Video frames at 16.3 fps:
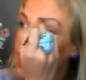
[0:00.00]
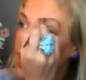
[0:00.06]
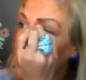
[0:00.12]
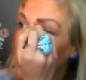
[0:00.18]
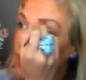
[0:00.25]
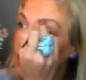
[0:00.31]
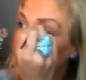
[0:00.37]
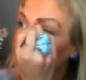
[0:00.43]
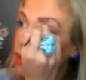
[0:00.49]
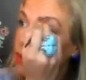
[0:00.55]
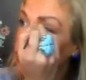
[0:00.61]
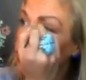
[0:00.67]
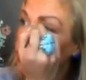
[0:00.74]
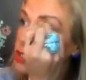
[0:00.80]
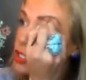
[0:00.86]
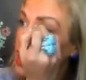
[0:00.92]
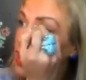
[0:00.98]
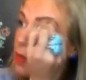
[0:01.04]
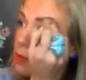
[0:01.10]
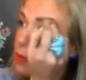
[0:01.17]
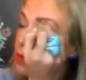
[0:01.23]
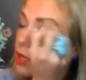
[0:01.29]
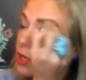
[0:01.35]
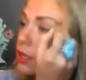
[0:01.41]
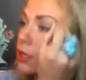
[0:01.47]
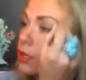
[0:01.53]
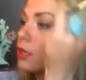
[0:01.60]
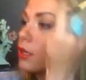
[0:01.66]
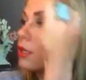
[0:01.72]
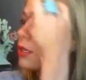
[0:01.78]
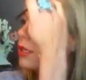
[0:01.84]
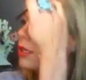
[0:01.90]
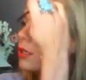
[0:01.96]
tadpole shape.
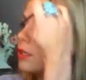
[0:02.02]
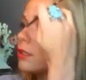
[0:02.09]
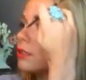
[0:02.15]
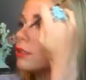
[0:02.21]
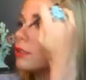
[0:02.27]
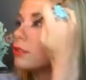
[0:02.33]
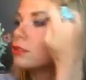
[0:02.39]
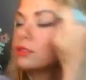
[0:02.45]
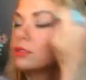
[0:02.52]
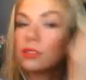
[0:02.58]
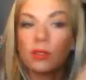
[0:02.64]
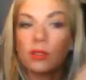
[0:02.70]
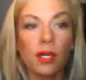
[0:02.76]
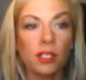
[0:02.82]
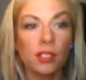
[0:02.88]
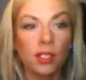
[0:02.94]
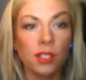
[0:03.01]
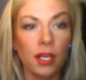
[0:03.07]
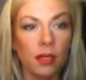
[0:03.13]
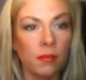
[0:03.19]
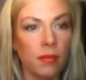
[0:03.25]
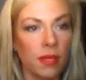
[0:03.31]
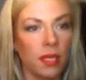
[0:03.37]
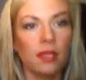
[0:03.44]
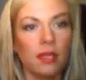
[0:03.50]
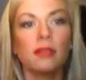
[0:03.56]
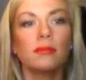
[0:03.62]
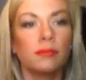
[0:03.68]
So I try to make,